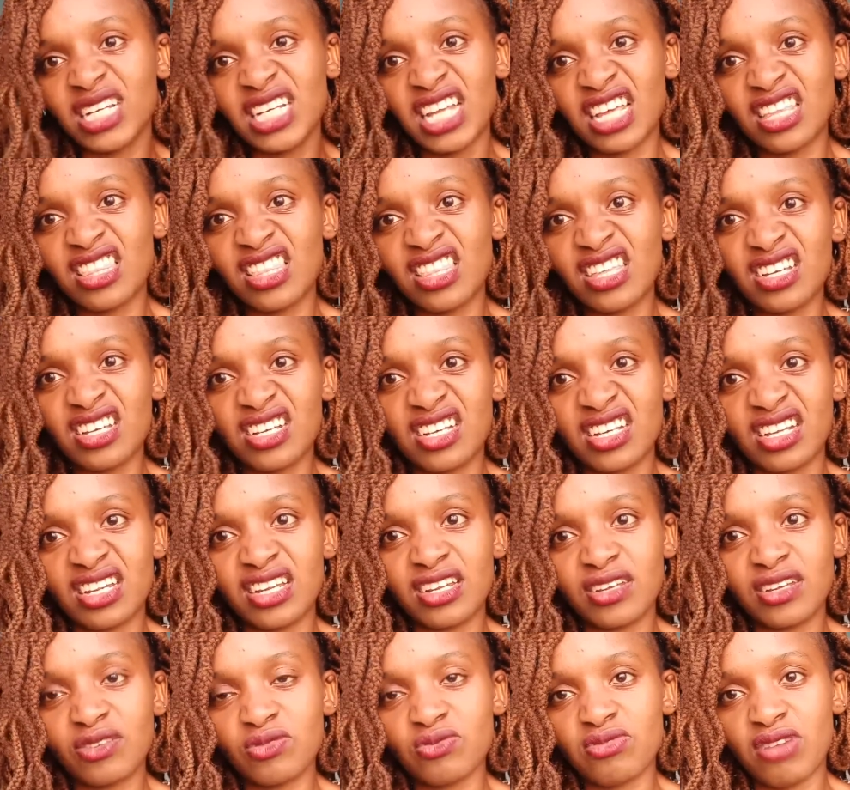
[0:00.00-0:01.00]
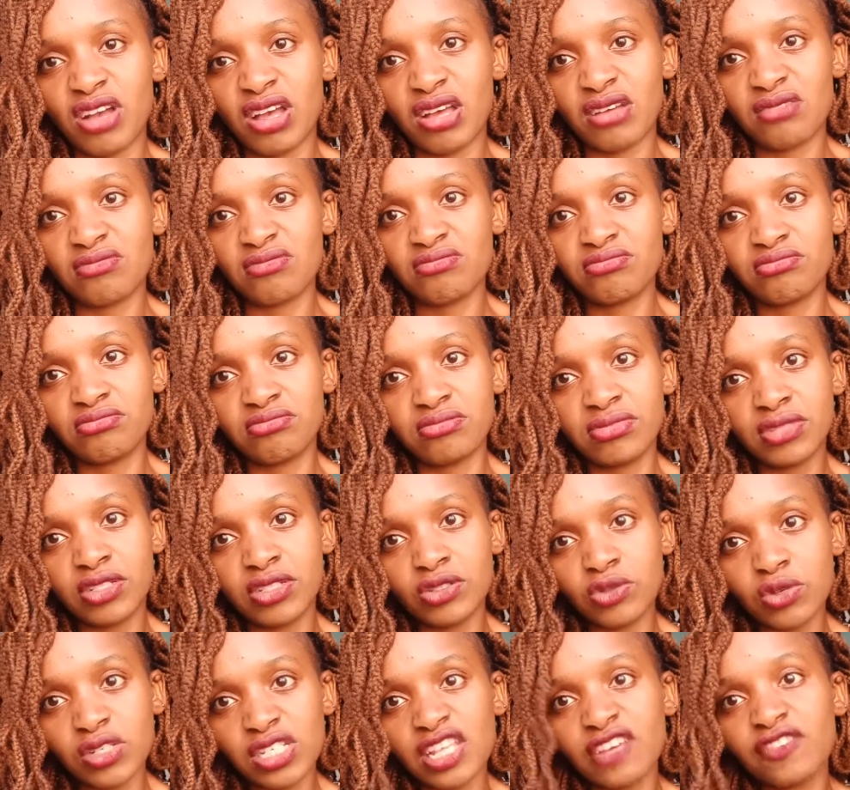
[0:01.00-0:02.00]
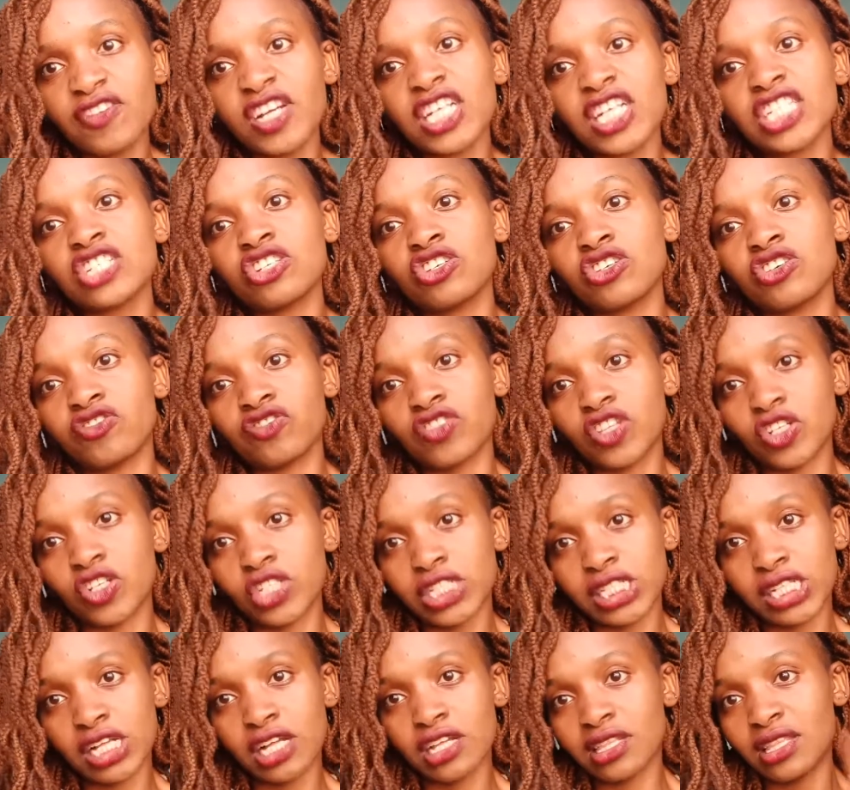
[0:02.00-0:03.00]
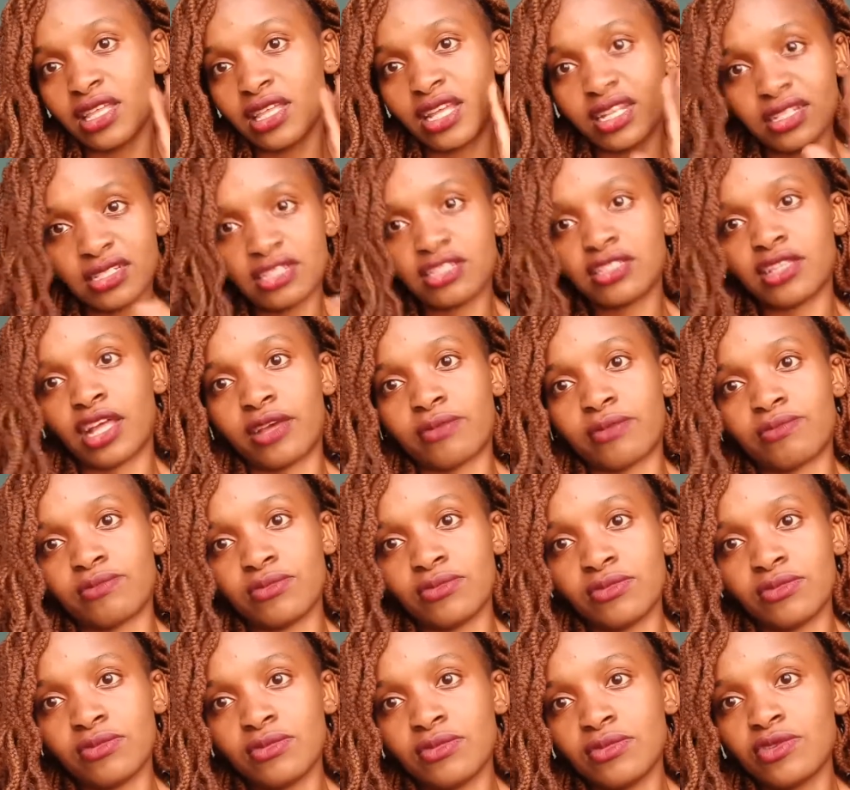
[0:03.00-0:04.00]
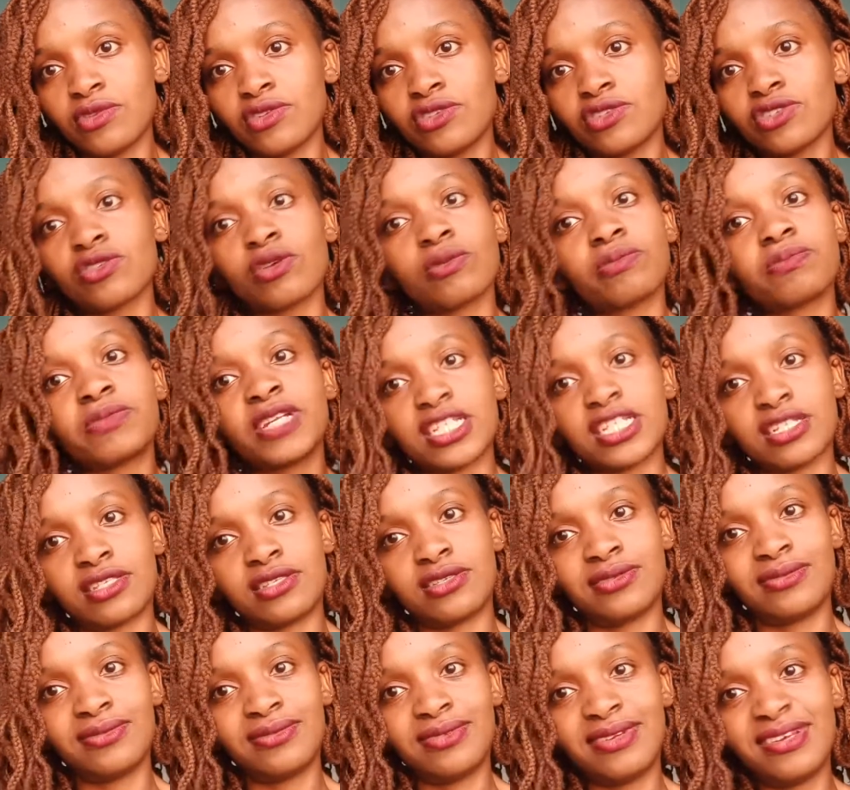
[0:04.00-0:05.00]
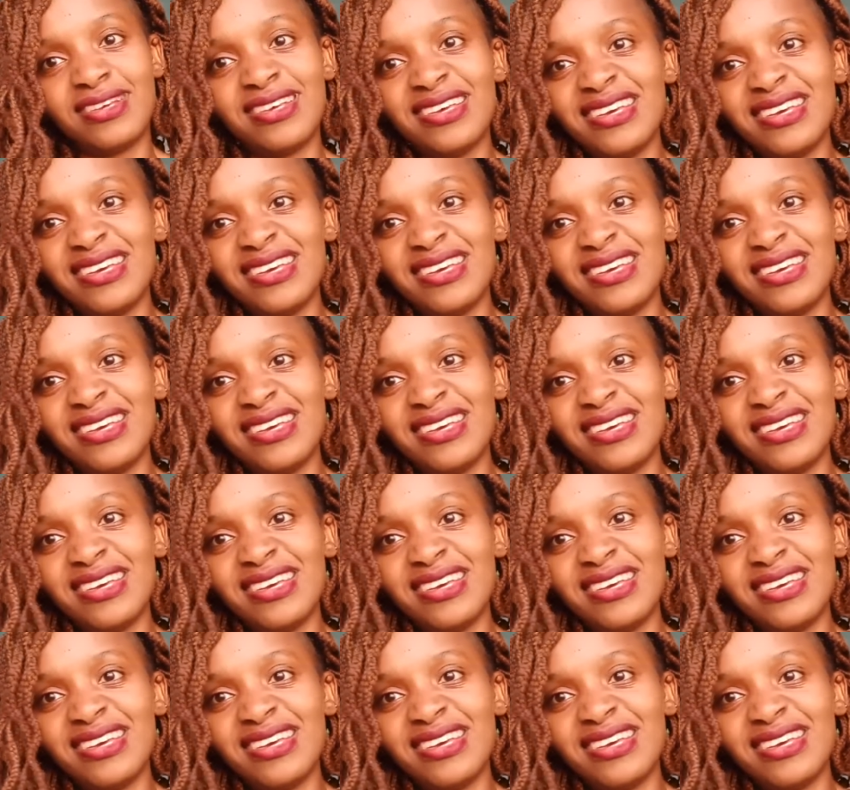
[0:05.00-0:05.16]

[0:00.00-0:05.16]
But I think they look well. It was the fashion of that time. So please,